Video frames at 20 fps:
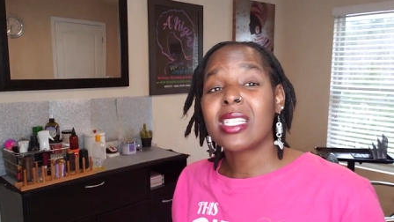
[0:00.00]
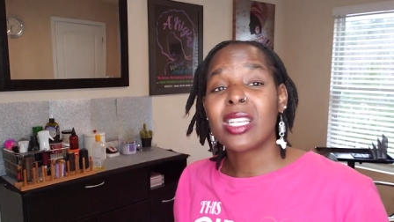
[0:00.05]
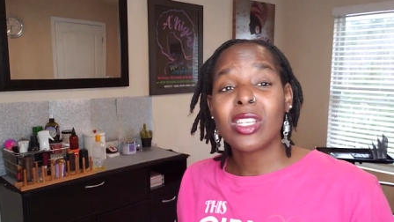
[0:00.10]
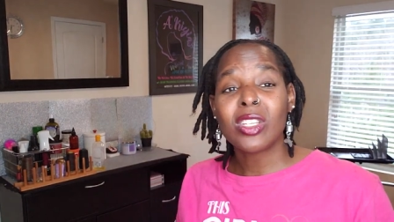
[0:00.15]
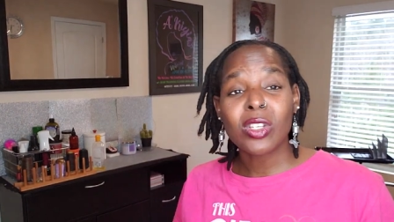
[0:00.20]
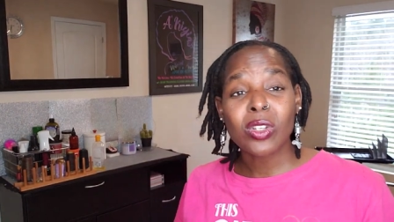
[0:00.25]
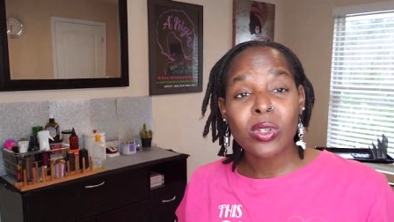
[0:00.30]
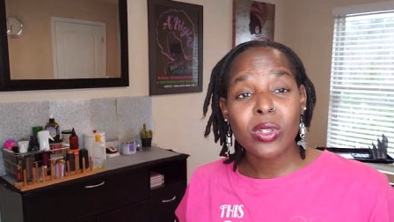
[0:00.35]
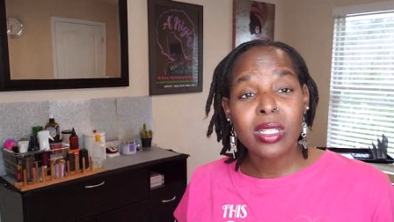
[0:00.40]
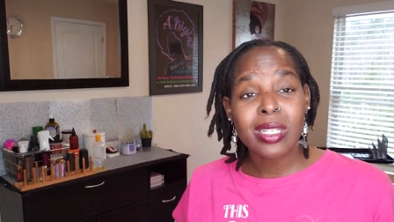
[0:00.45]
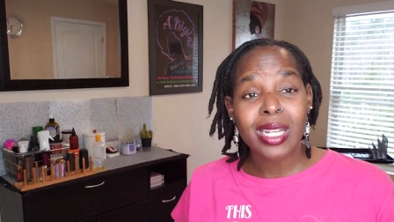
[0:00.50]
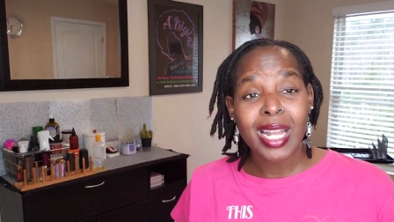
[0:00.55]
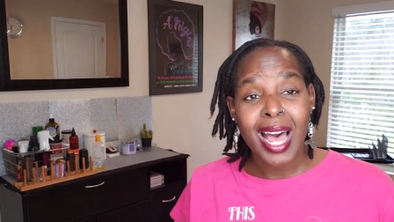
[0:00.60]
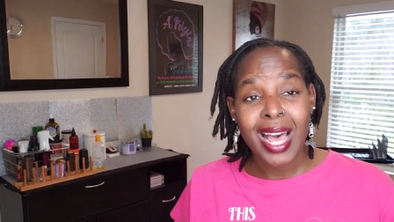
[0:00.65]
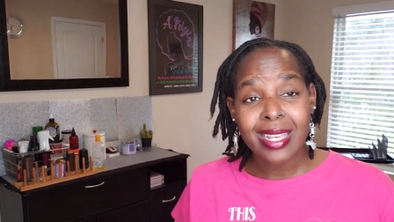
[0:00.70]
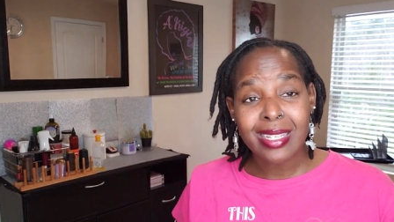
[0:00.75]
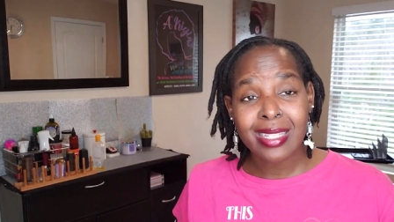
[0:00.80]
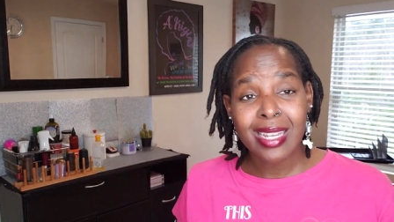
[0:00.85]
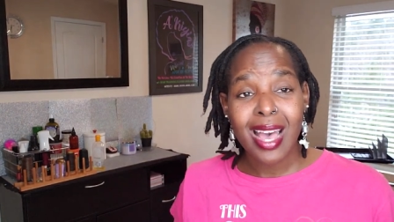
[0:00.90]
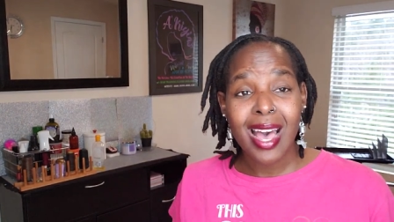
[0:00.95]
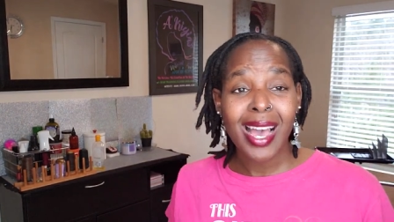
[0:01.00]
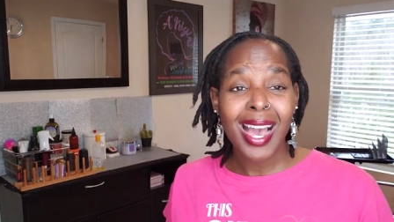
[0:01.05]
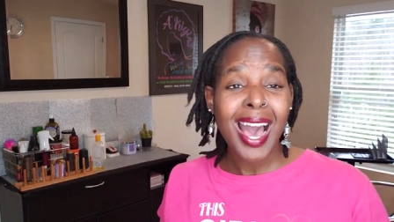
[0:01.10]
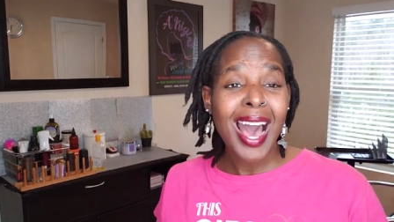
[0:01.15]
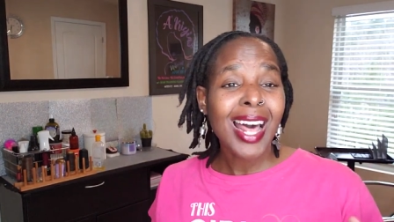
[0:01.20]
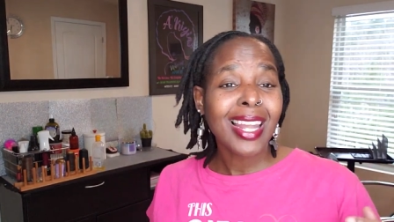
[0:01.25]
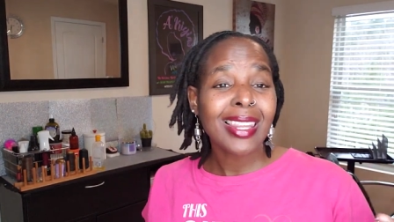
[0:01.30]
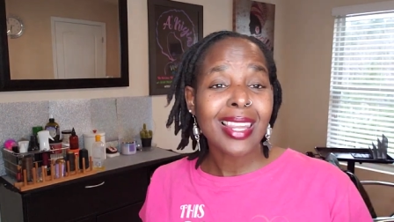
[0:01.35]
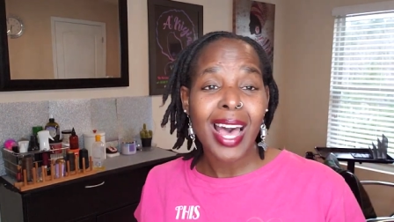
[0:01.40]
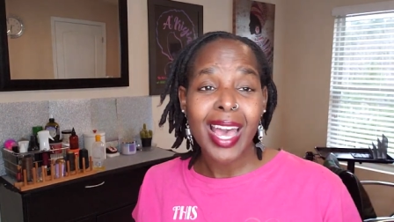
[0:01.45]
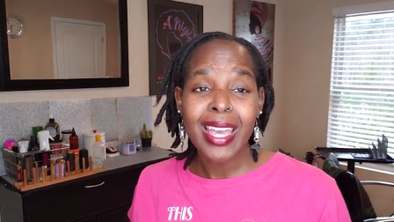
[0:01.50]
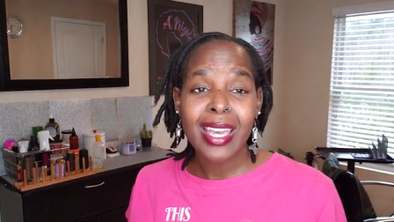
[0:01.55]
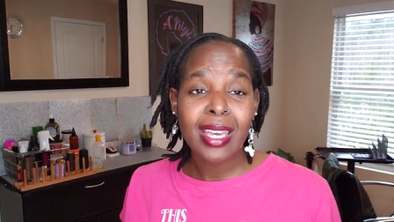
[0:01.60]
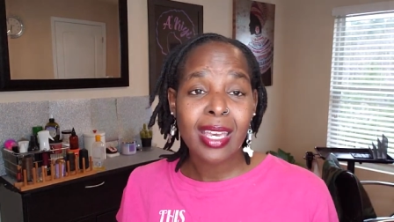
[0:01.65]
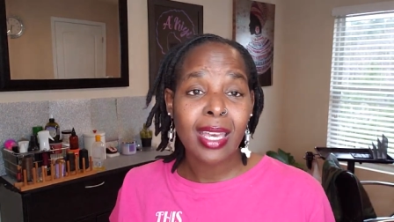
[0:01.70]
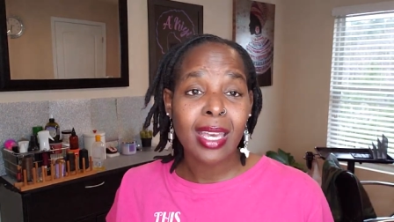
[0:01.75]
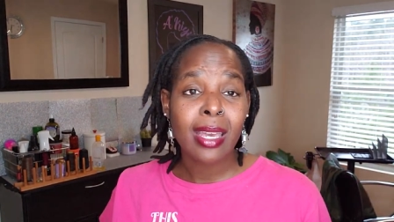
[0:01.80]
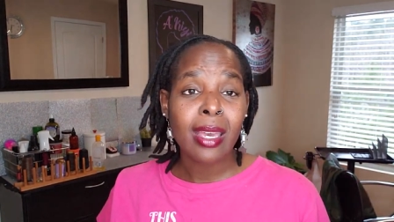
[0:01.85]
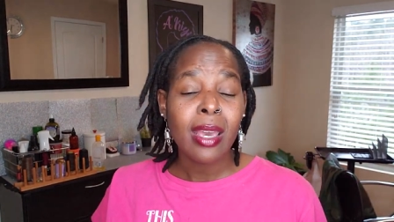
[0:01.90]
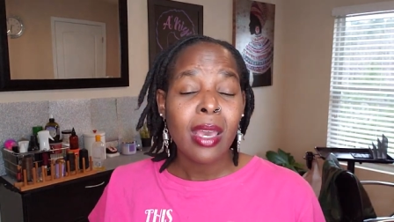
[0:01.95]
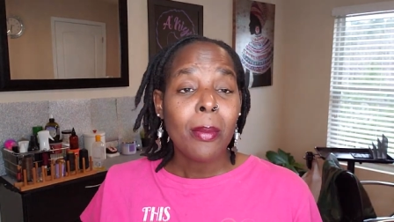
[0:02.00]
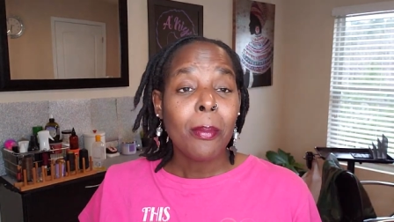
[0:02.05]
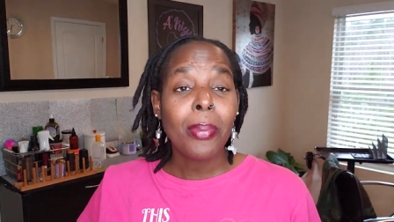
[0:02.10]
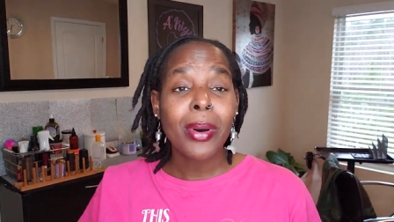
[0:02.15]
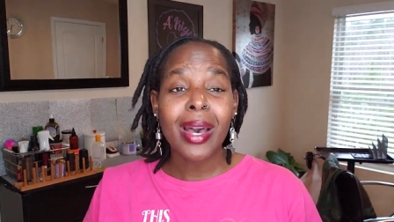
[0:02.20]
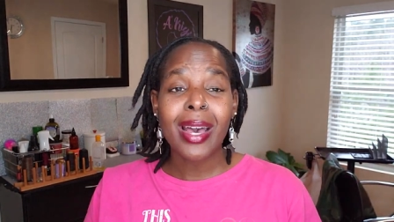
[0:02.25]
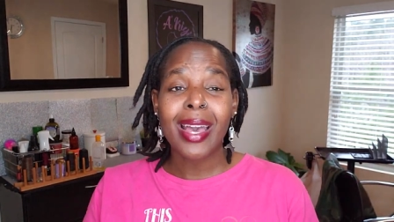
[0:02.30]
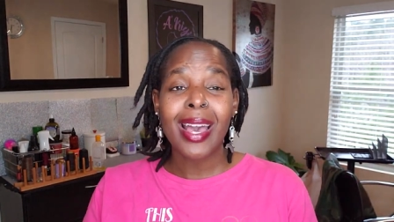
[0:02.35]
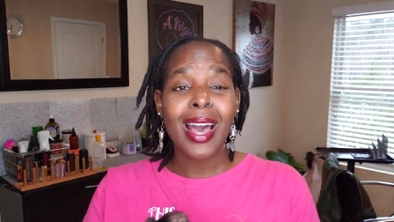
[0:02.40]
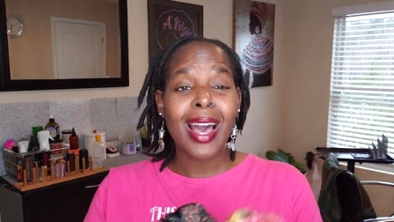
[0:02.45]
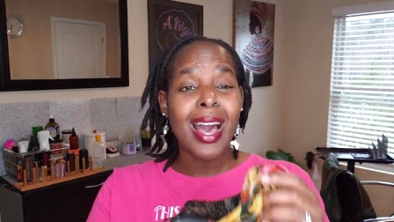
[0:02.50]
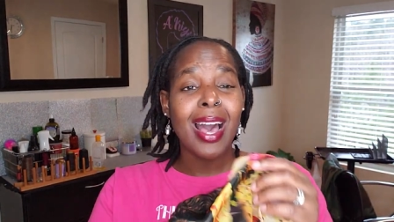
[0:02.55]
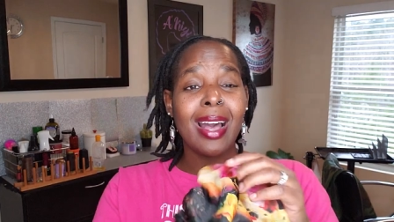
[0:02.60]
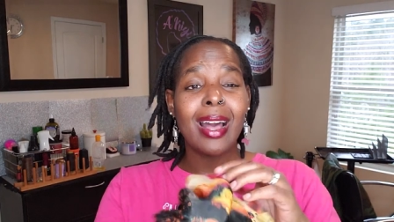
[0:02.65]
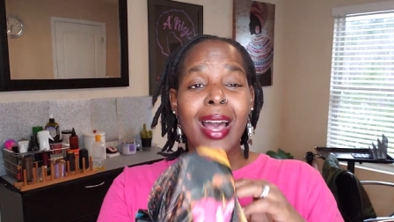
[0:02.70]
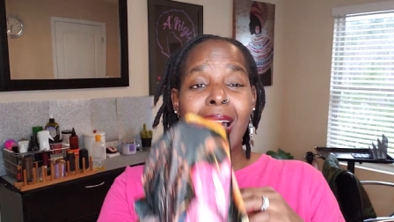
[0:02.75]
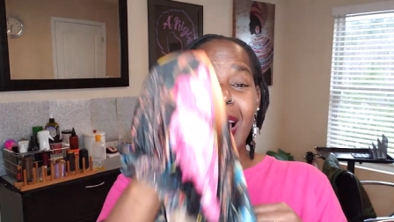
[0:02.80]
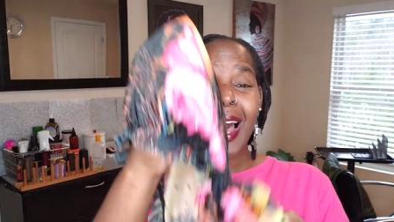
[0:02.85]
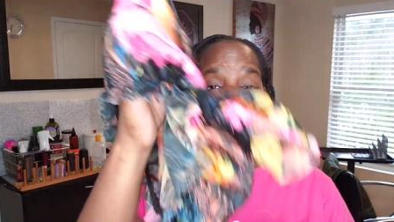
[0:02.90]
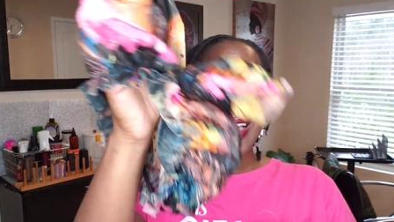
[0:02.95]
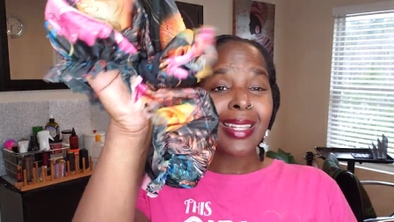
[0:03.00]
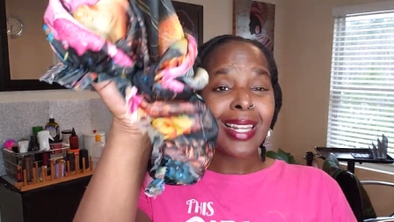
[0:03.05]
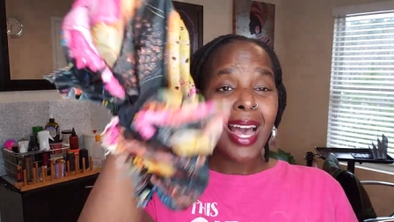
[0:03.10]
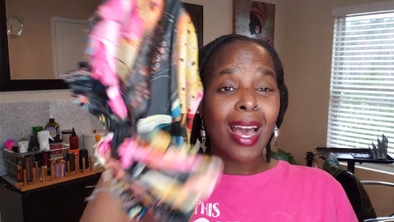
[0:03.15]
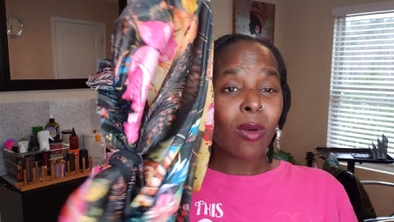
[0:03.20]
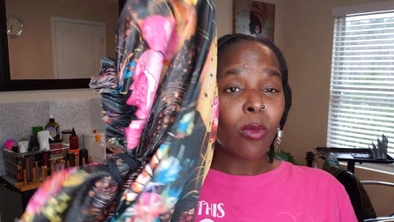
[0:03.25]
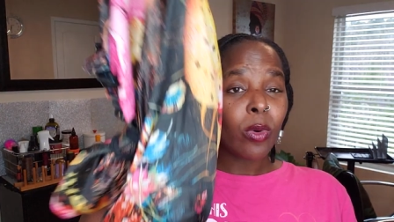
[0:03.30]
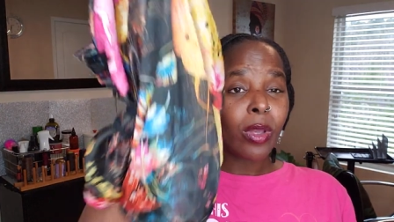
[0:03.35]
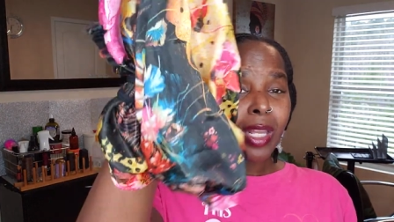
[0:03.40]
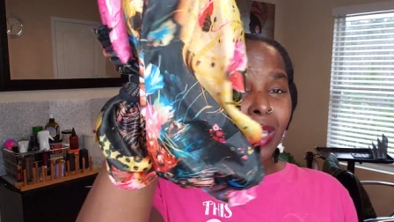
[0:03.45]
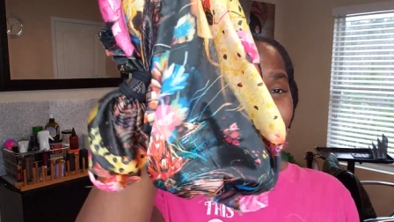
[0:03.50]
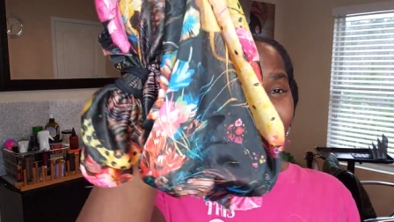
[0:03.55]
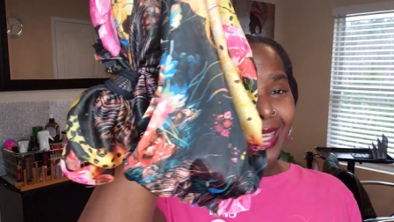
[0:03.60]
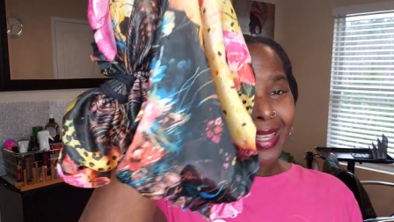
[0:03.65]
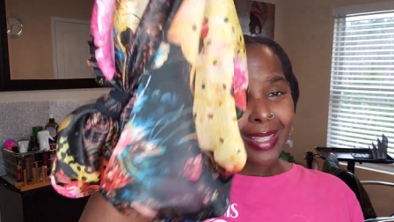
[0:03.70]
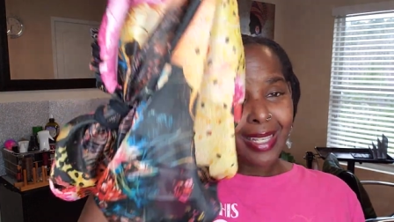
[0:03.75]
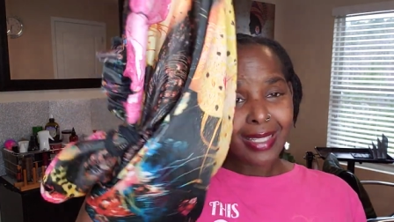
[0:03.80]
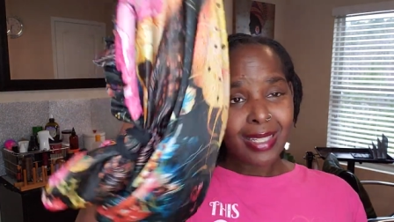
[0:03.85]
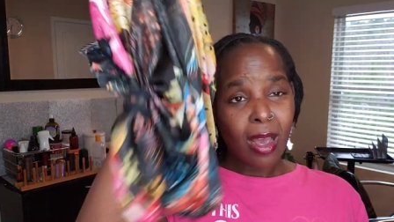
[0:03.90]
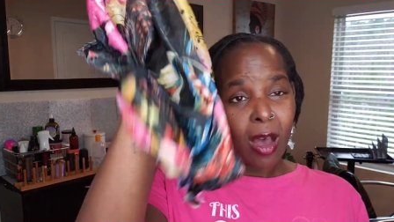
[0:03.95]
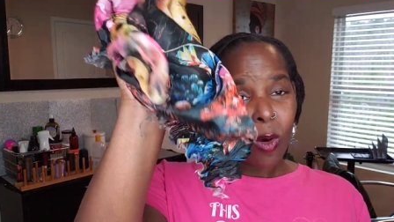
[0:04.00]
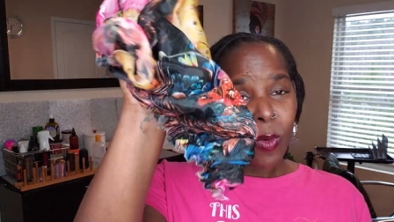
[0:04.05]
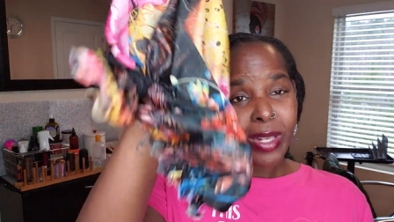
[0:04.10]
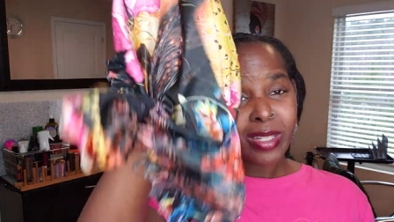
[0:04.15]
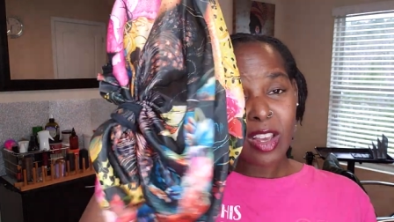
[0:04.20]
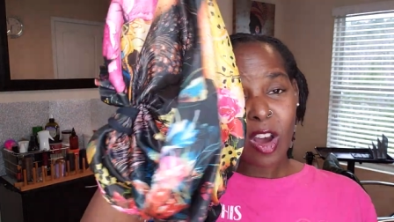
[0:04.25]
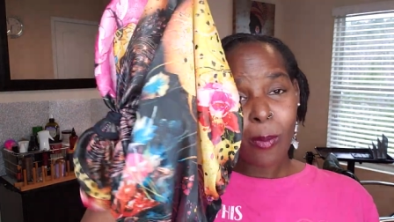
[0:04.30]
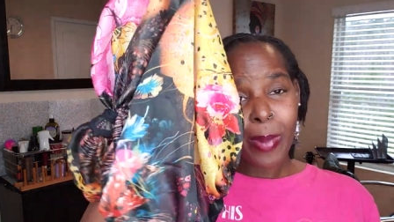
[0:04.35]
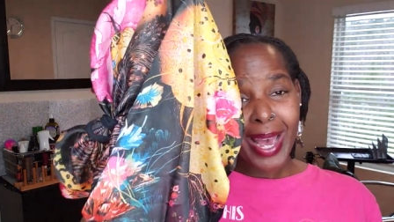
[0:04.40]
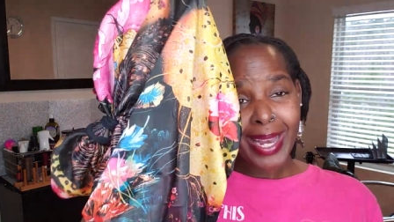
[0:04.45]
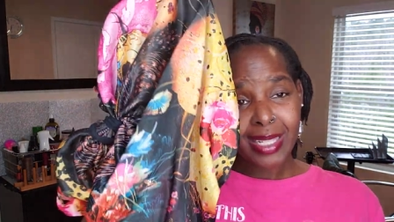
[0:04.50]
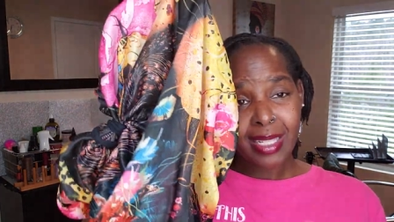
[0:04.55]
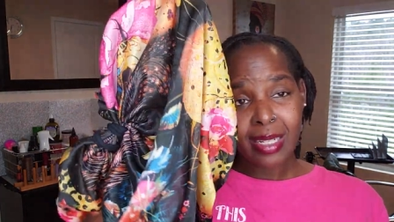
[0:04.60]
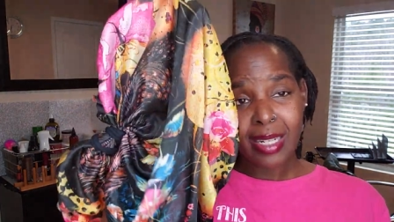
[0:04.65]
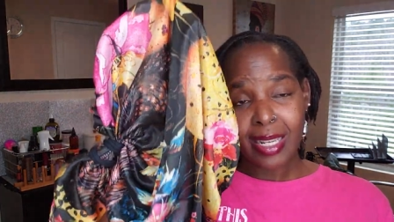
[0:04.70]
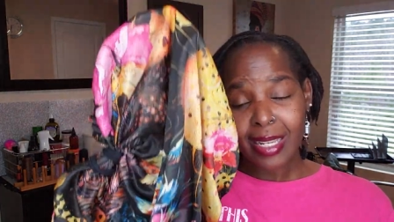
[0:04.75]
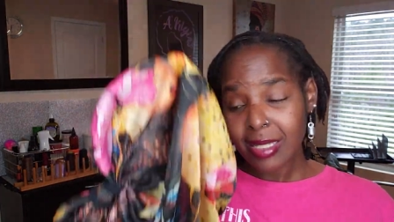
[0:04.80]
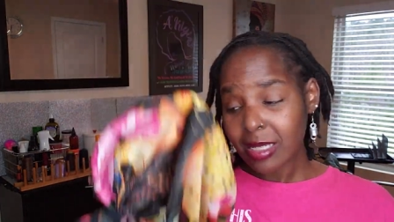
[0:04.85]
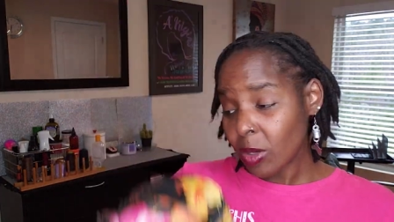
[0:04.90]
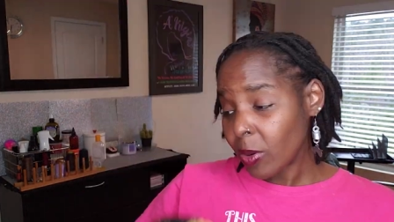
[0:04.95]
to use the lock sock. I like it, but I, I really like this. I always go back to this.